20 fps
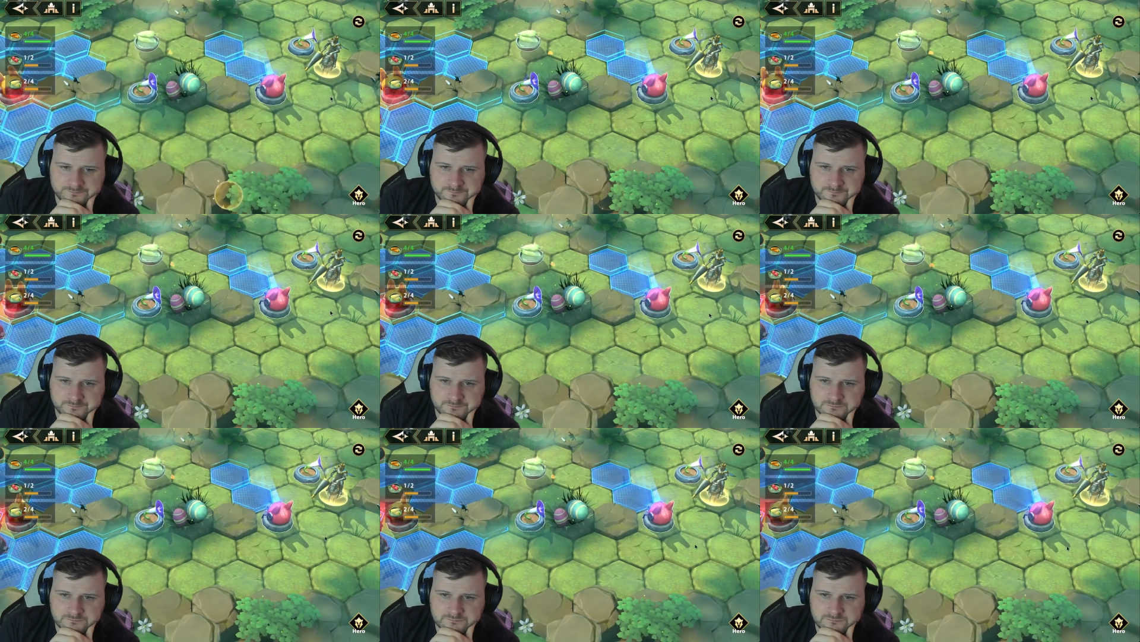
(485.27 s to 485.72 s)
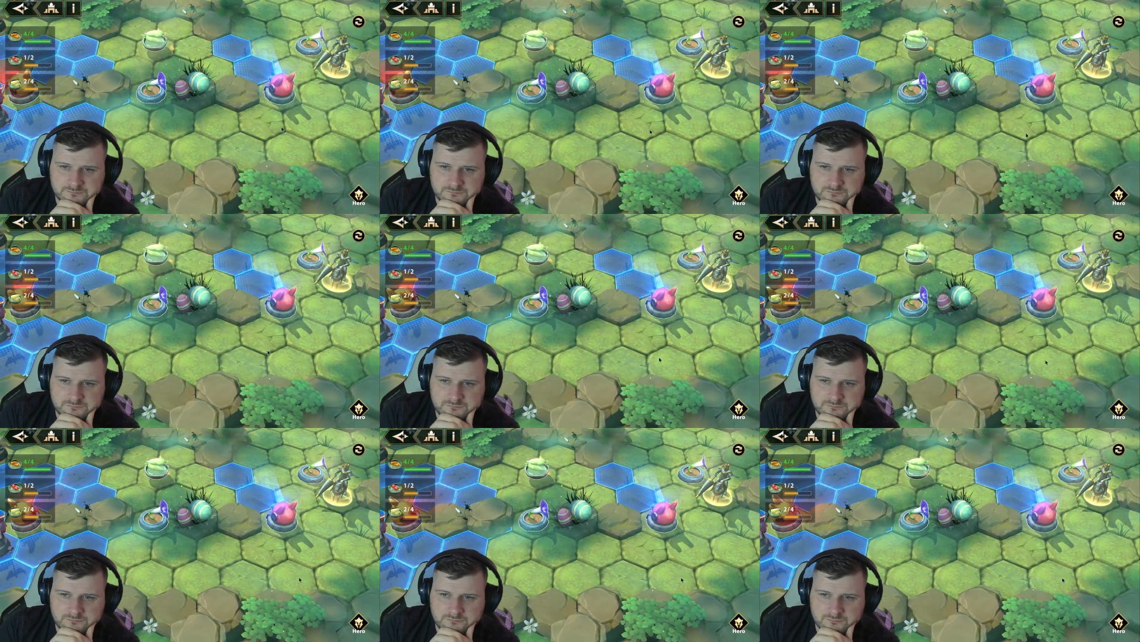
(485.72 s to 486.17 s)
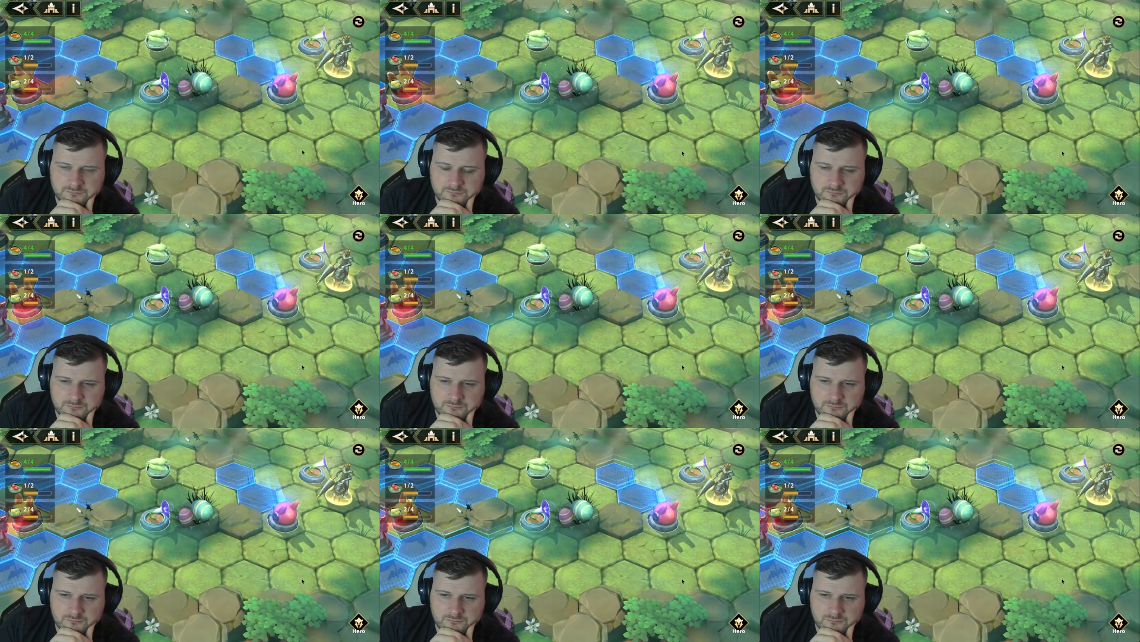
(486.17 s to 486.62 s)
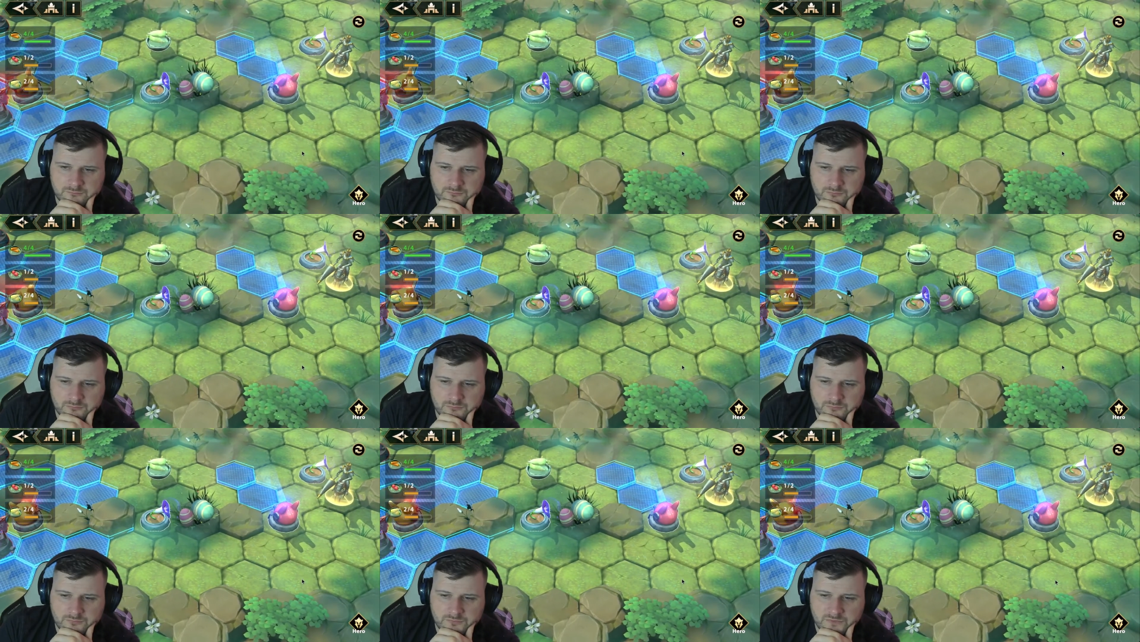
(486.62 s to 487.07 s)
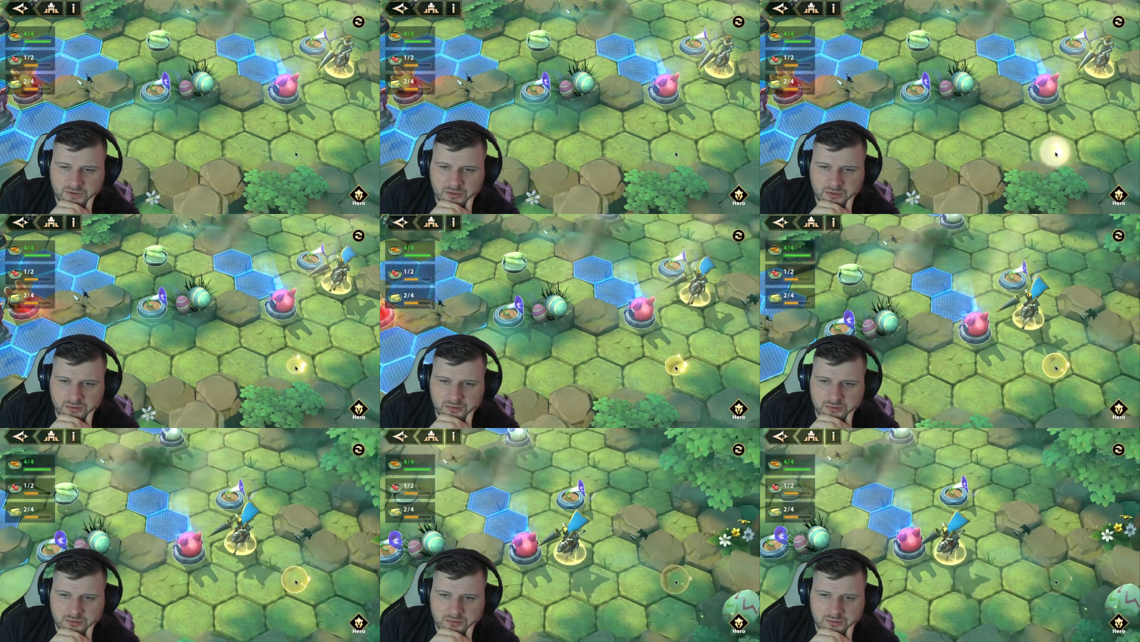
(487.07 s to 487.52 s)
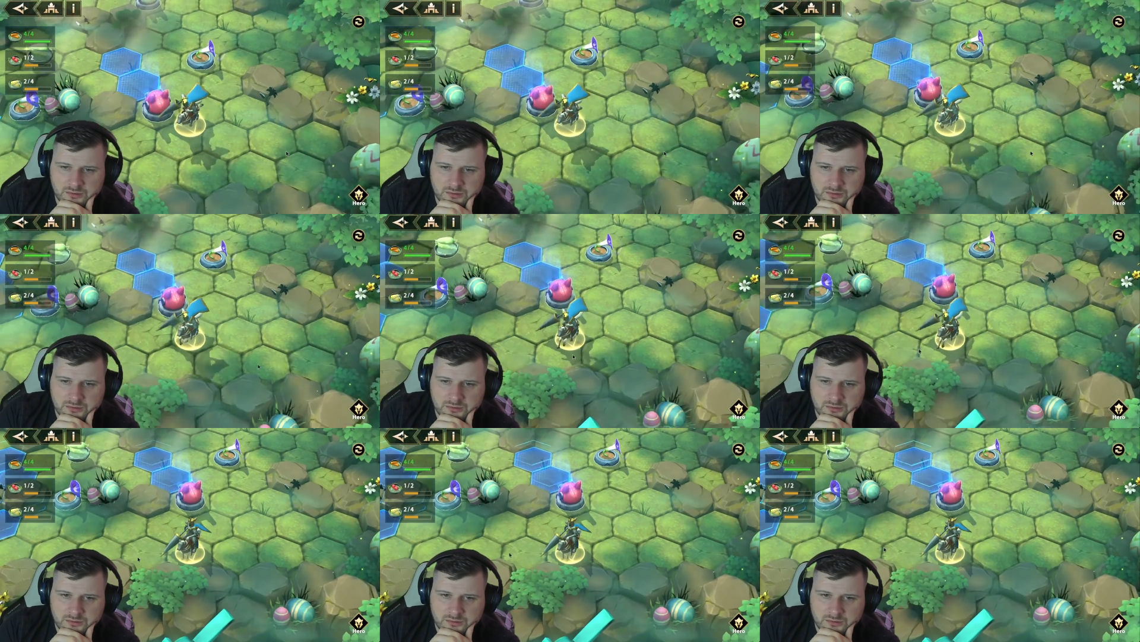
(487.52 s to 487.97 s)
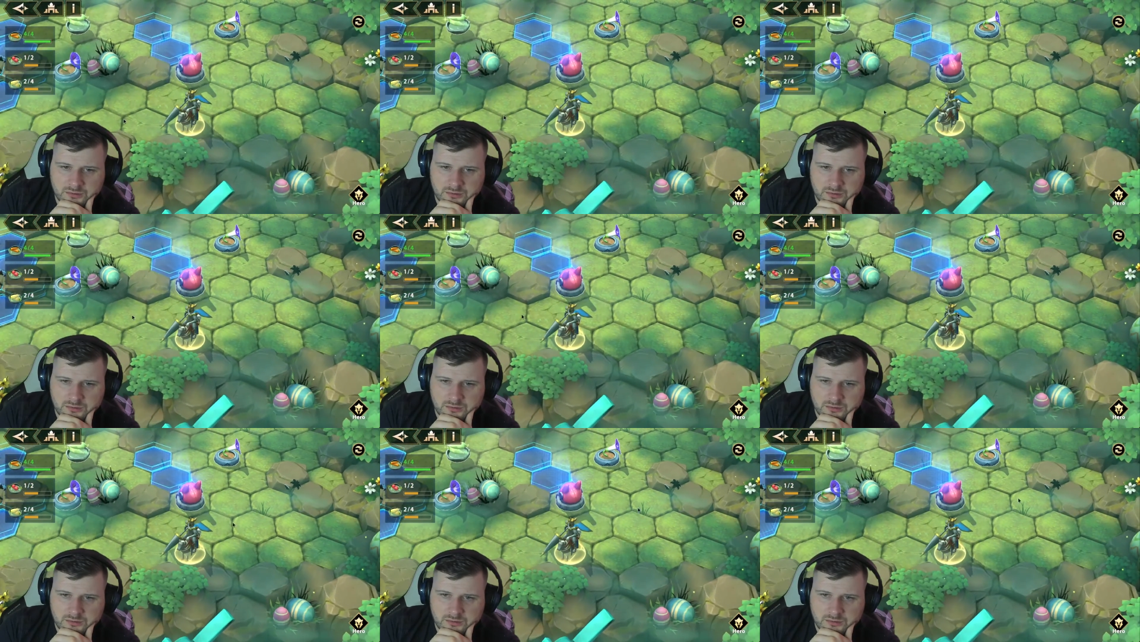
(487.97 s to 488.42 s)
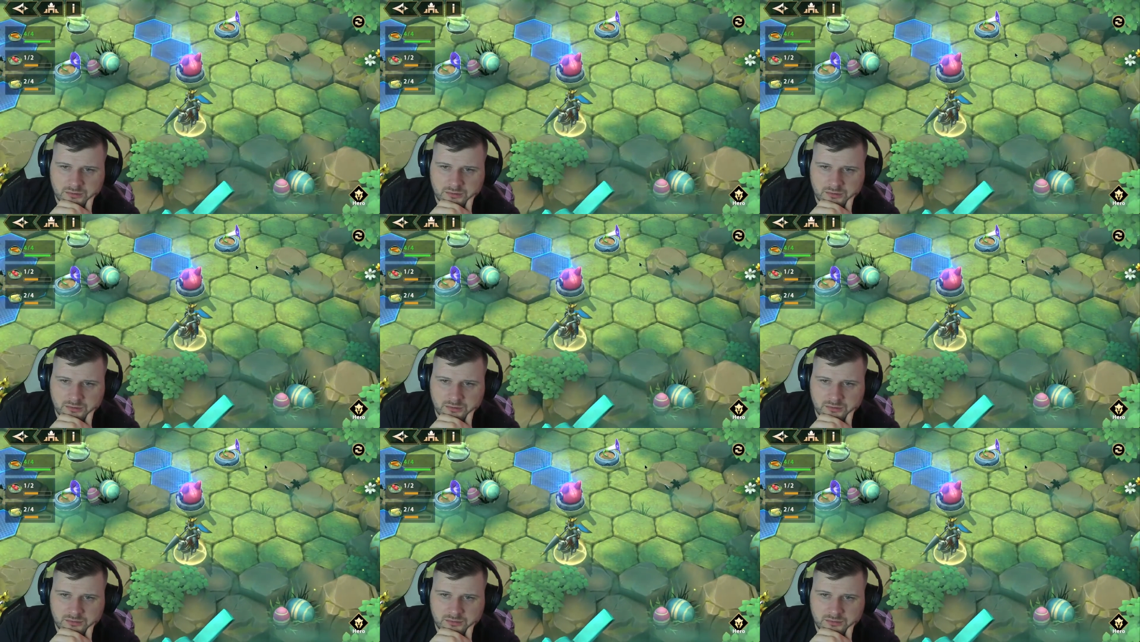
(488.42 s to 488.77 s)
Nobody speaks.